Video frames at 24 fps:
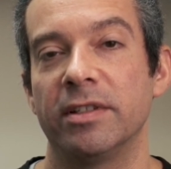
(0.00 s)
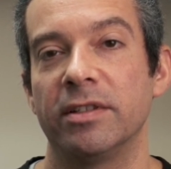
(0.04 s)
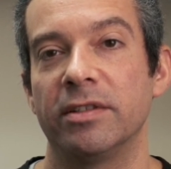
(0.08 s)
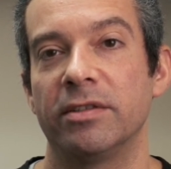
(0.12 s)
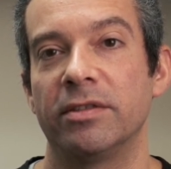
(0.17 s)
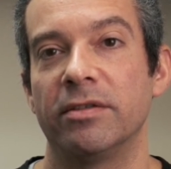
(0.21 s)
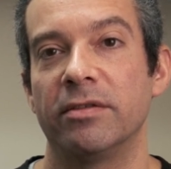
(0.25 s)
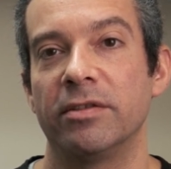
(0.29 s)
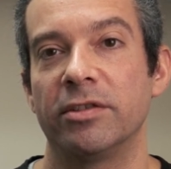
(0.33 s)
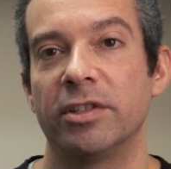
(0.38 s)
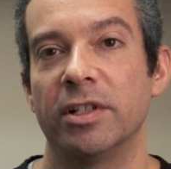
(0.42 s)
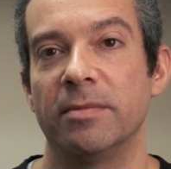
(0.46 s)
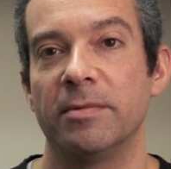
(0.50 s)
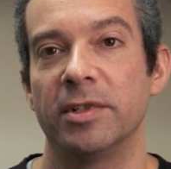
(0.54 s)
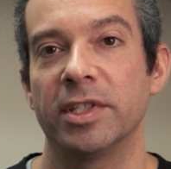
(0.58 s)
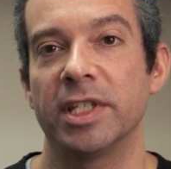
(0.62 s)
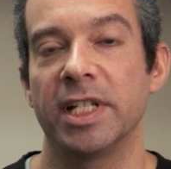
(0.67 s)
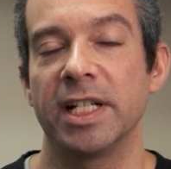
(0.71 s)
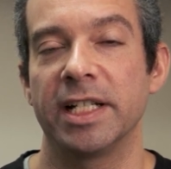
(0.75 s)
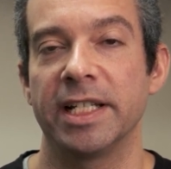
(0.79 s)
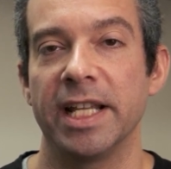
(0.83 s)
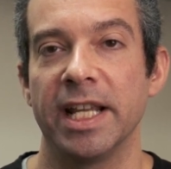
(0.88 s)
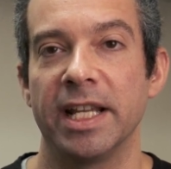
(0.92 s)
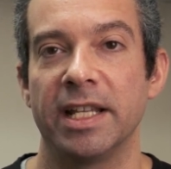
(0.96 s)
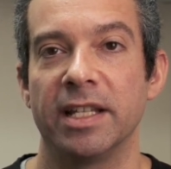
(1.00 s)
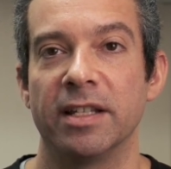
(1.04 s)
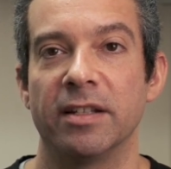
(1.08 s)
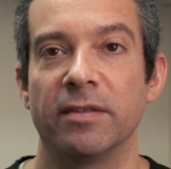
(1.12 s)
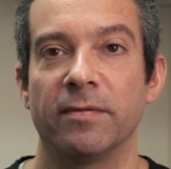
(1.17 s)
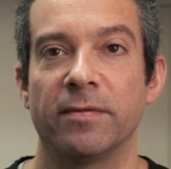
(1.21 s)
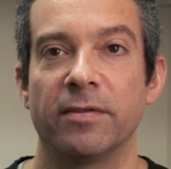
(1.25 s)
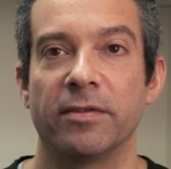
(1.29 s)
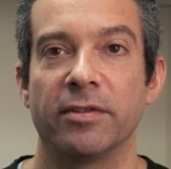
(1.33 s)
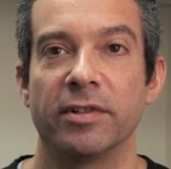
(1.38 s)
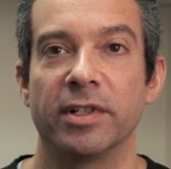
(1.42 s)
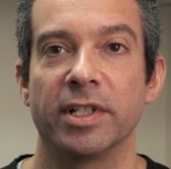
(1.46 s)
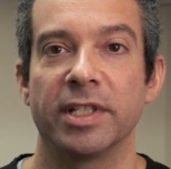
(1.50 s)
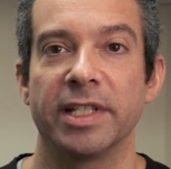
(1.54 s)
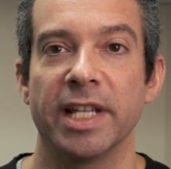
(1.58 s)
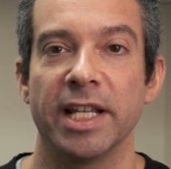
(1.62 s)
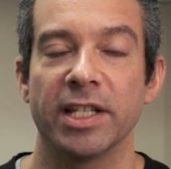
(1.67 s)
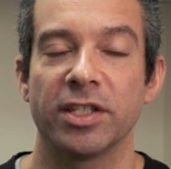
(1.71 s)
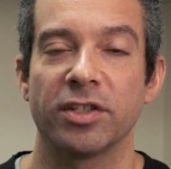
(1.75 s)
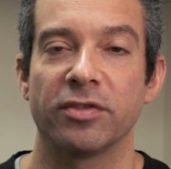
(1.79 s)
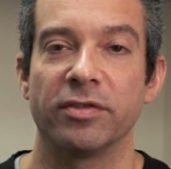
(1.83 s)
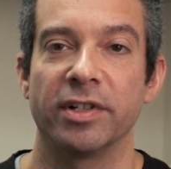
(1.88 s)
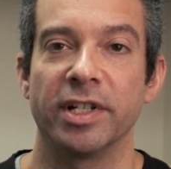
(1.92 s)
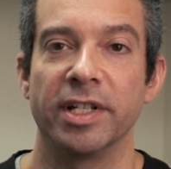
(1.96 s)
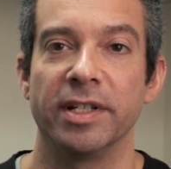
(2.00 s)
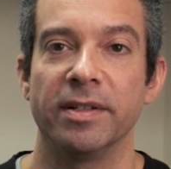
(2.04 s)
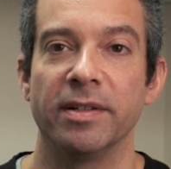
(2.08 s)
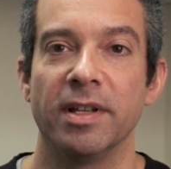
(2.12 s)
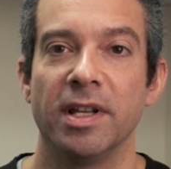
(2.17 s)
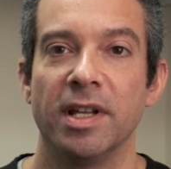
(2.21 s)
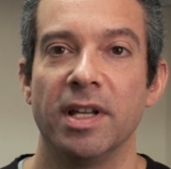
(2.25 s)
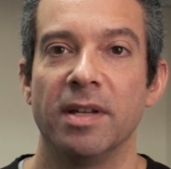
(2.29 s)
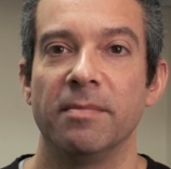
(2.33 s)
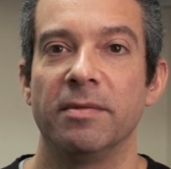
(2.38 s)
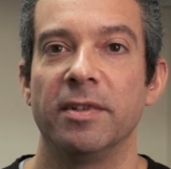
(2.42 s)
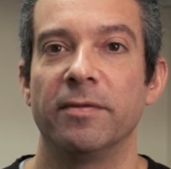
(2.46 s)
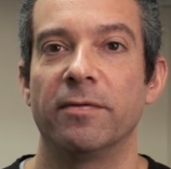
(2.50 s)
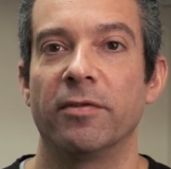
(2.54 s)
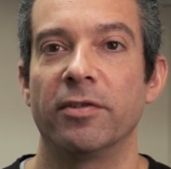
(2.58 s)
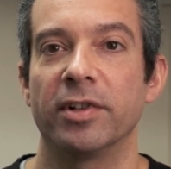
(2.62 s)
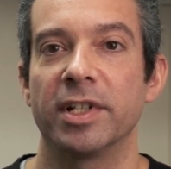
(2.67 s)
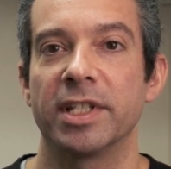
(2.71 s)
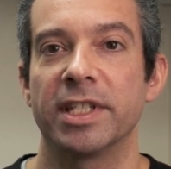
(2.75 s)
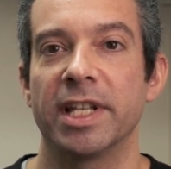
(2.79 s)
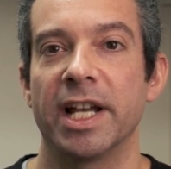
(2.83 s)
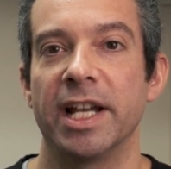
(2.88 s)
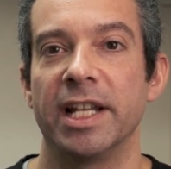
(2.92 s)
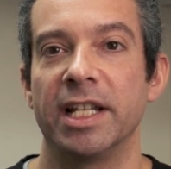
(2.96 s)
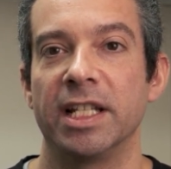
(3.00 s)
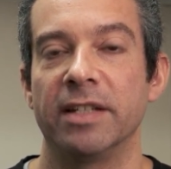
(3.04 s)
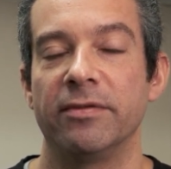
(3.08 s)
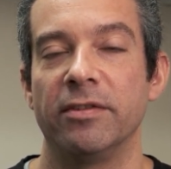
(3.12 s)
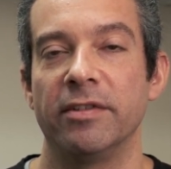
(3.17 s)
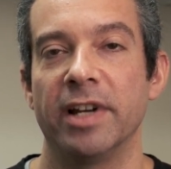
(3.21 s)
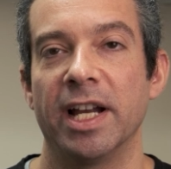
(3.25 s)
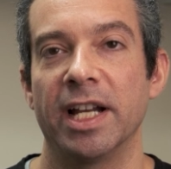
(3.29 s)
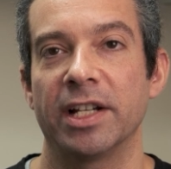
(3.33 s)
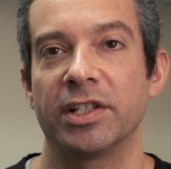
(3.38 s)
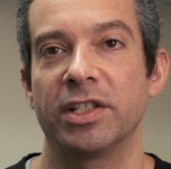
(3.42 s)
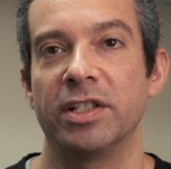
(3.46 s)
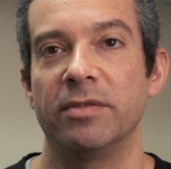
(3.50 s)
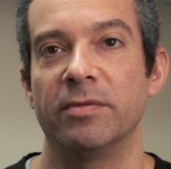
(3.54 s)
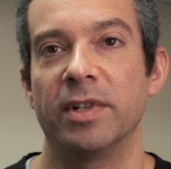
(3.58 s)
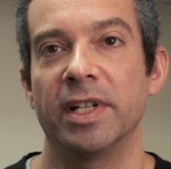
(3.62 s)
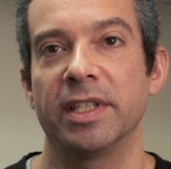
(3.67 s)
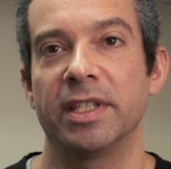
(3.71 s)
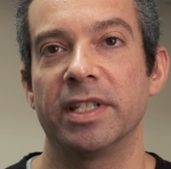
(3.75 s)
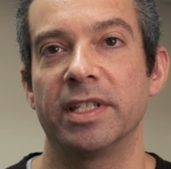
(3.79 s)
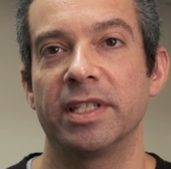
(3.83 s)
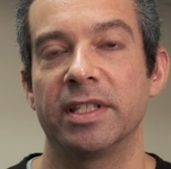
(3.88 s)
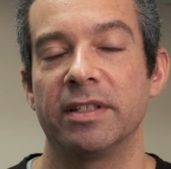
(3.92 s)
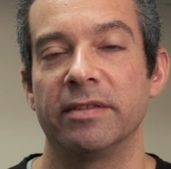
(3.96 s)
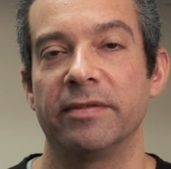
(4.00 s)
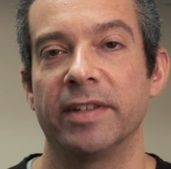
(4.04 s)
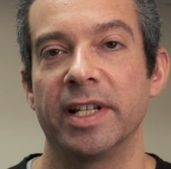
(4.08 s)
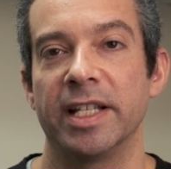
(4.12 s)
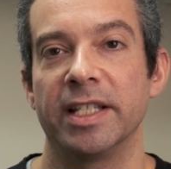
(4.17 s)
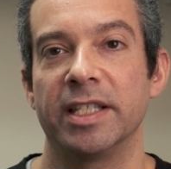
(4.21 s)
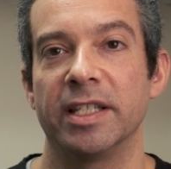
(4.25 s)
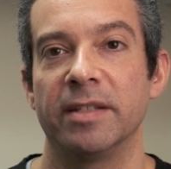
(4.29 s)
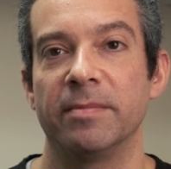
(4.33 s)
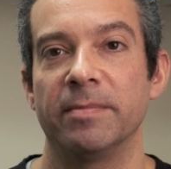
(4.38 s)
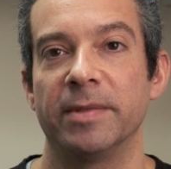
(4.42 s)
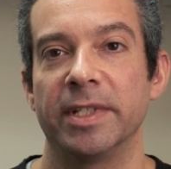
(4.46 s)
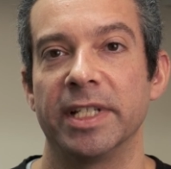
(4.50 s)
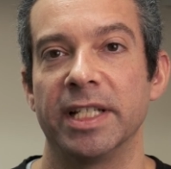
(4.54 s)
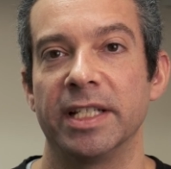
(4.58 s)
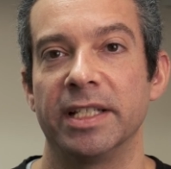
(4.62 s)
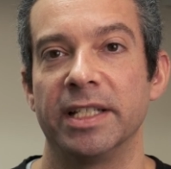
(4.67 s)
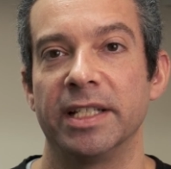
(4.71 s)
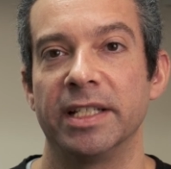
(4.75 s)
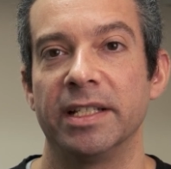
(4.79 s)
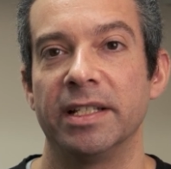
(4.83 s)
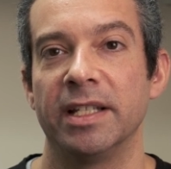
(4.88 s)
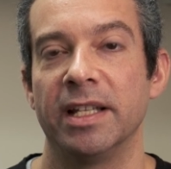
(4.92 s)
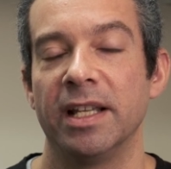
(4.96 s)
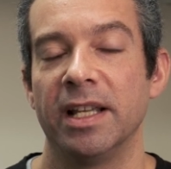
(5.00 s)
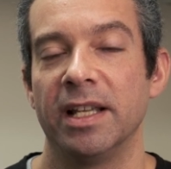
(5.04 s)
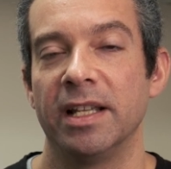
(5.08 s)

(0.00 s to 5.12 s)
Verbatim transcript: So it's almost like taking it for a test run before deciding if you actually want this device implanted.